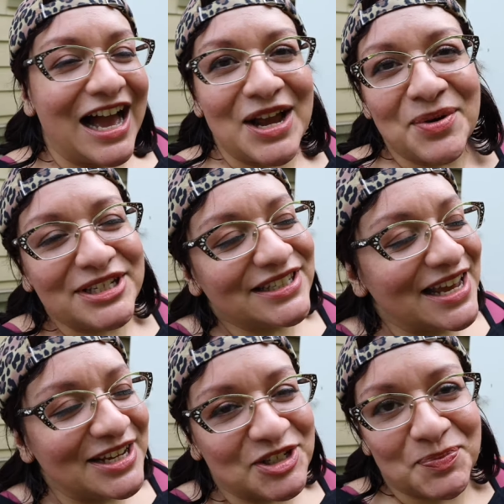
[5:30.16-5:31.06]
I always
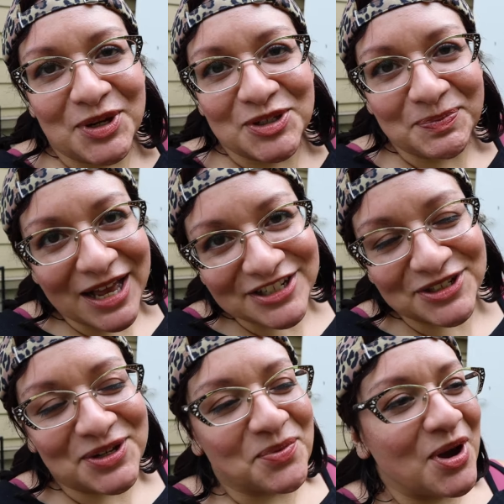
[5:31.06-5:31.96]
say just put a splash
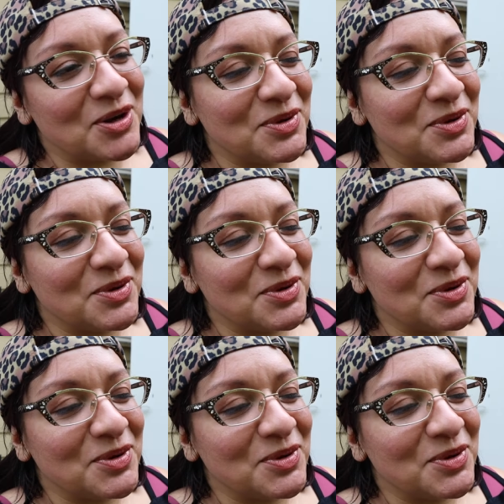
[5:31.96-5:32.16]
in their water,